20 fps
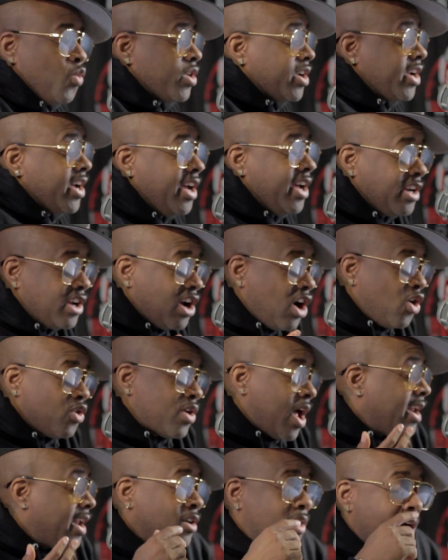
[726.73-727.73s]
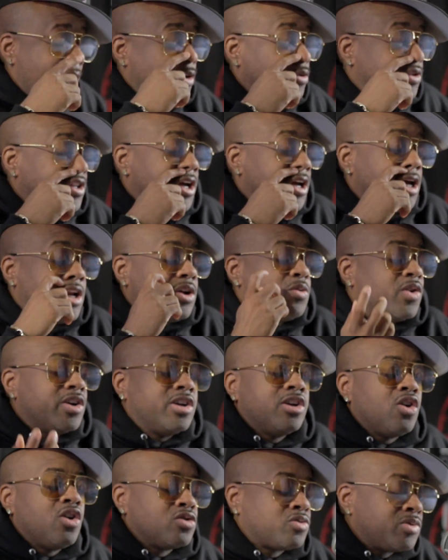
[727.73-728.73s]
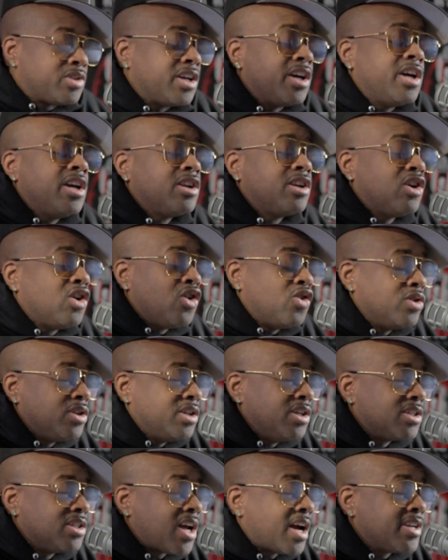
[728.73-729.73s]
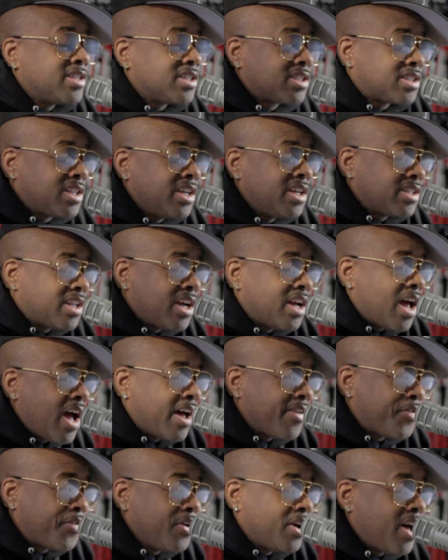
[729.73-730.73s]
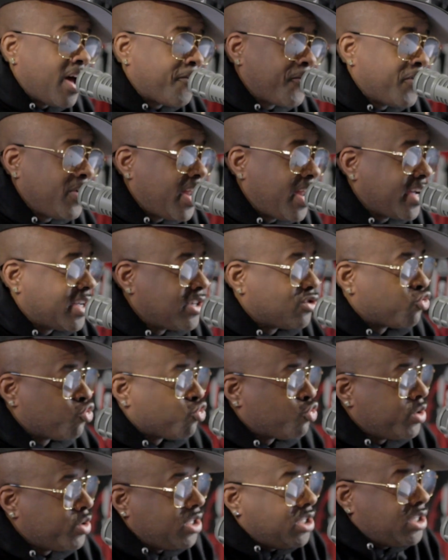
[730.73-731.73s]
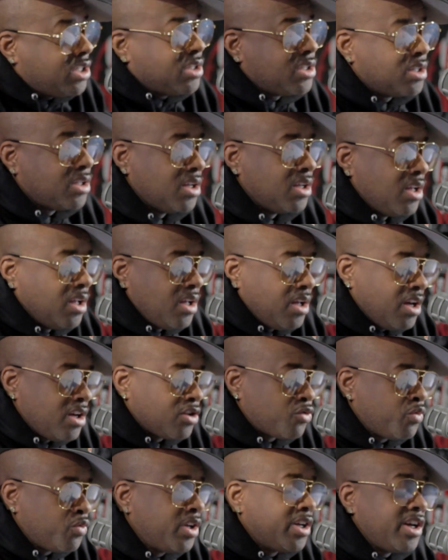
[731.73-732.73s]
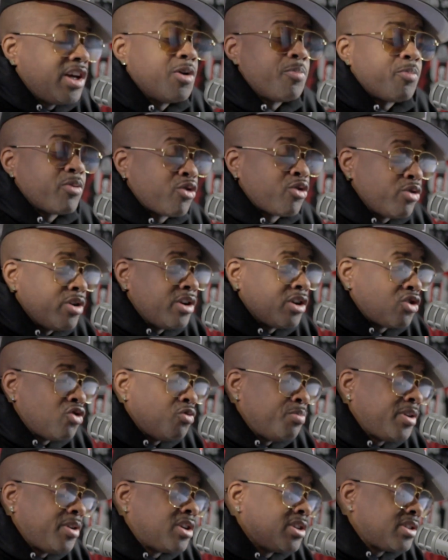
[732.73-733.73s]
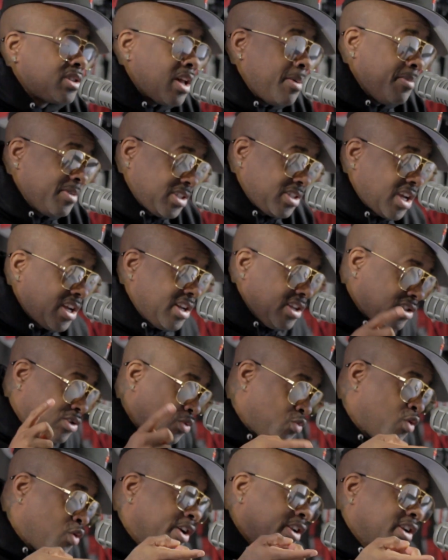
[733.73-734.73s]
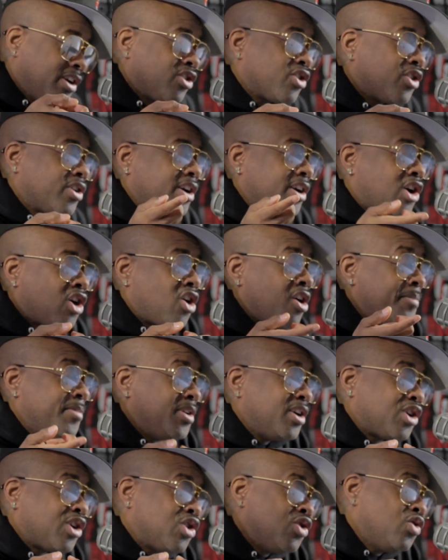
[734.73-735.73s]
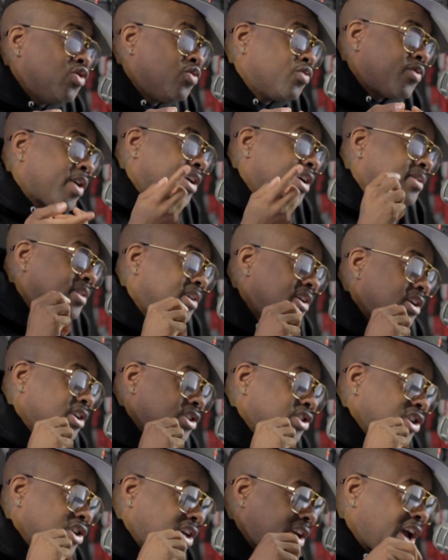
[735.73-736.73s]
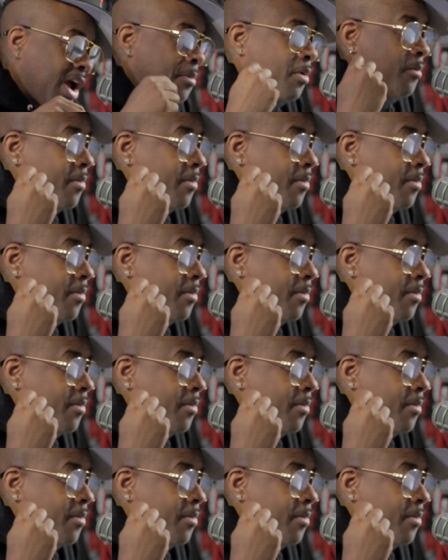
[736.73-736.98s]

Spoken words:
Well, the end goal, I don't think anyone knows what the end goal is. I just think that I feel like it's really hypocritical, because I'm gonna say this: the one girl that called me a coon, right? She came